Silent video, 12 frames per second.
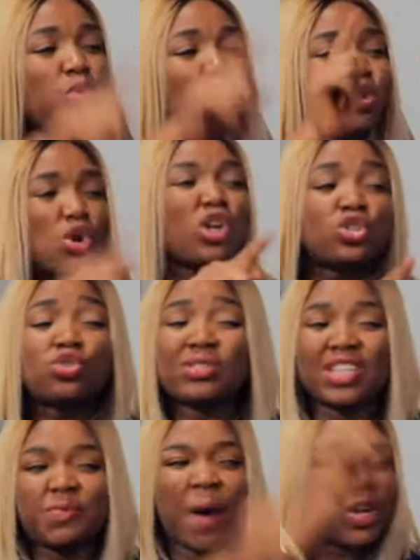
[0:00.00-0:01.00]
I will not
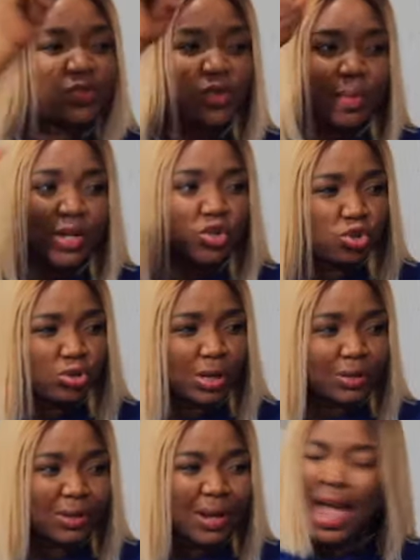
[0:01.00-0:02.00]
choose a spouse for my
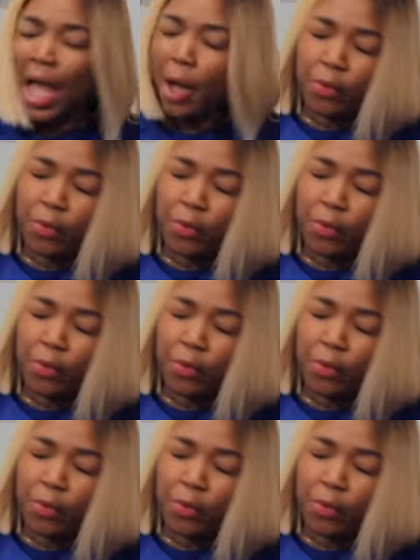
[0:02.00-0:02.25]
children.